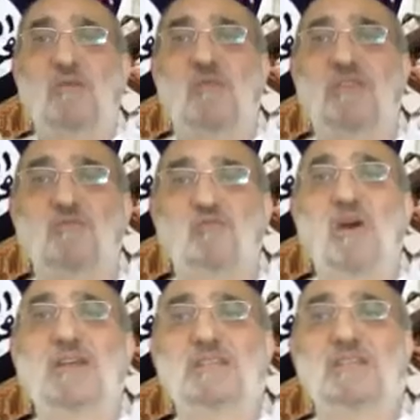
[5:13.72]
with
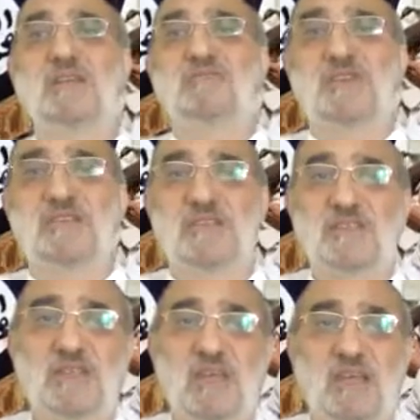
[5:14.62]
one difference
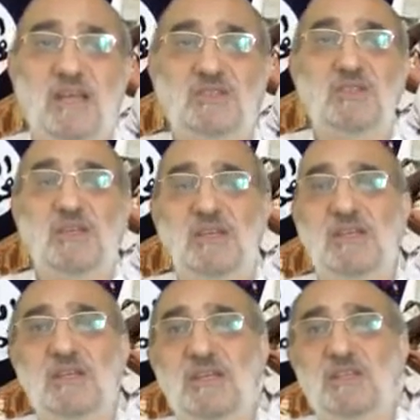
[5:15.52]
got
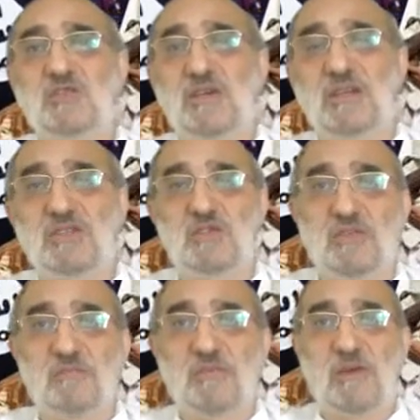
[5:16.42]
to
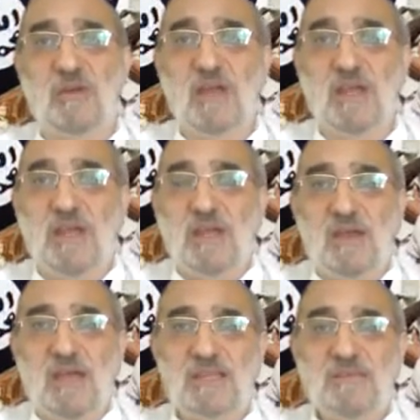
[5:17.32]
the power.
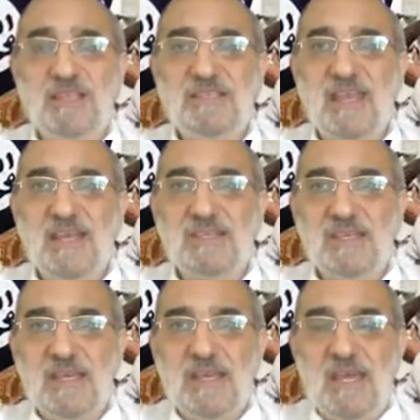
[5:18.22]
It means that
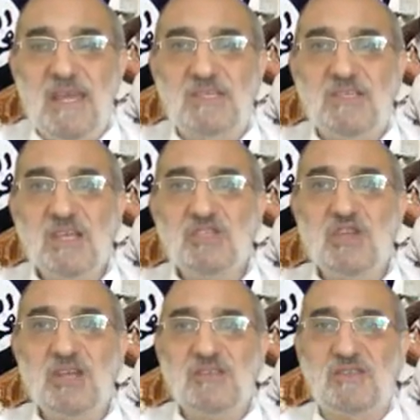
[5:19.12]
it's not
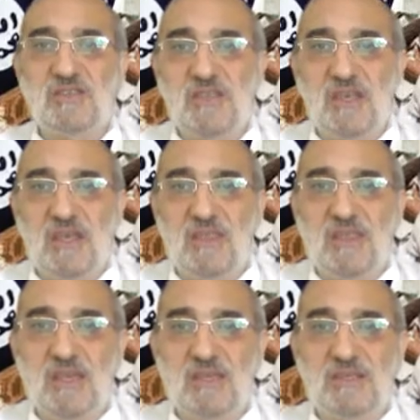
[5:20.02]
just
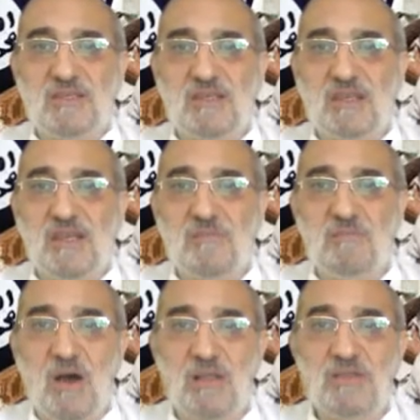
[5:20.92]
the
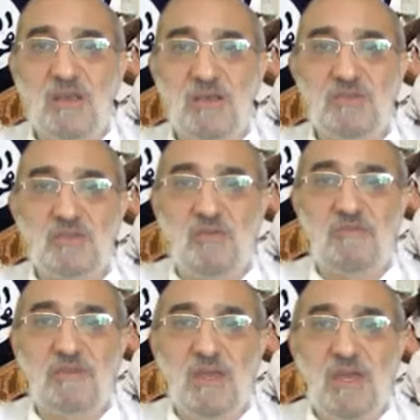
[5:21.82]
politics
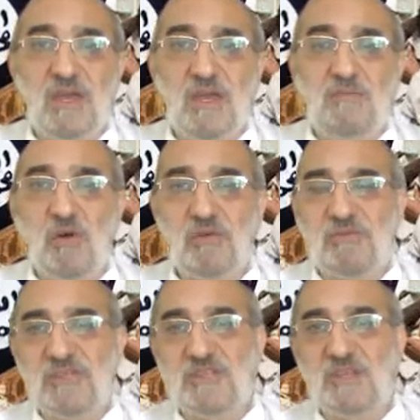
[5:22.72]
of
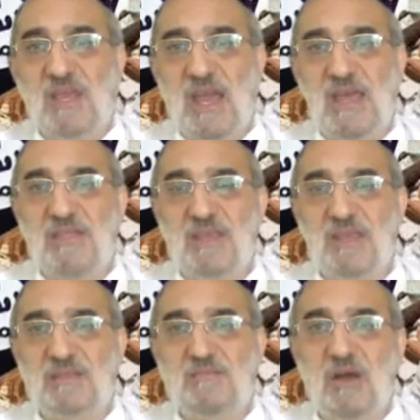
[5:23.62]
hypocrisy and
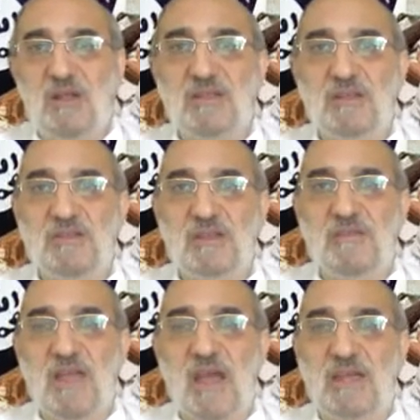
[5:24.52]
the politics
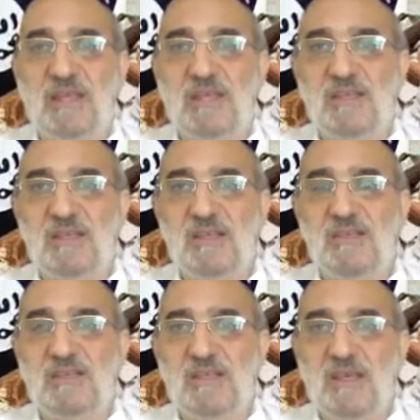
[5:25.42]
of the identities.